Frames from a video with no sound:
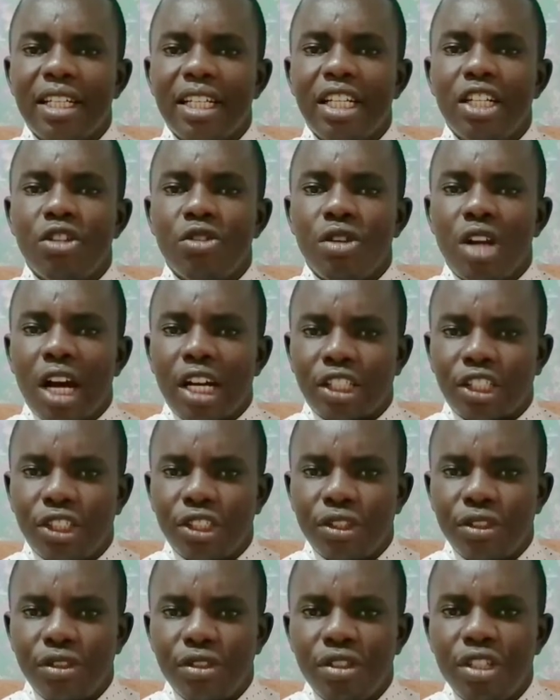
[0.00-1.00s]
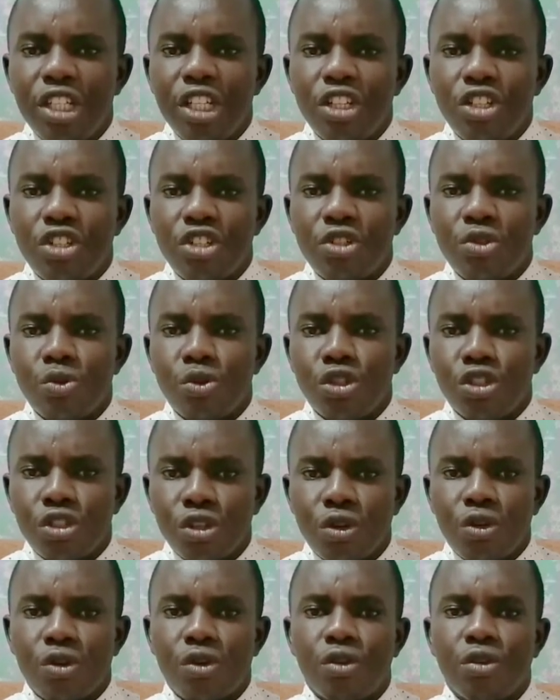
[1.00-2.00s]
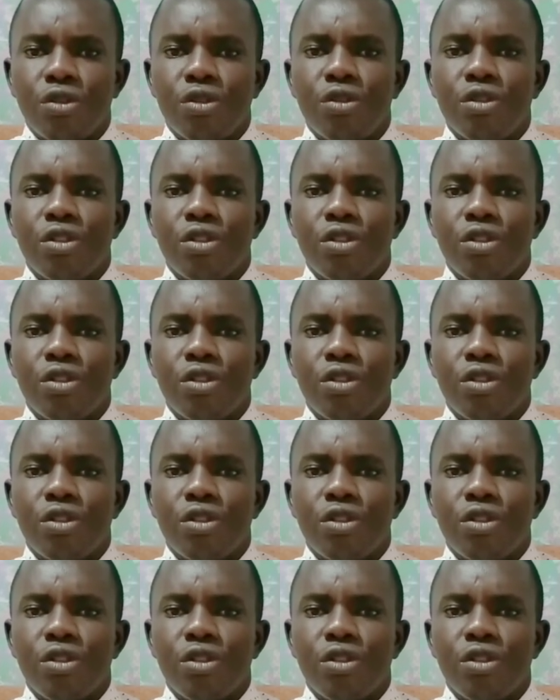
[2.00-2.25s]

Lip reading: introduction needs to show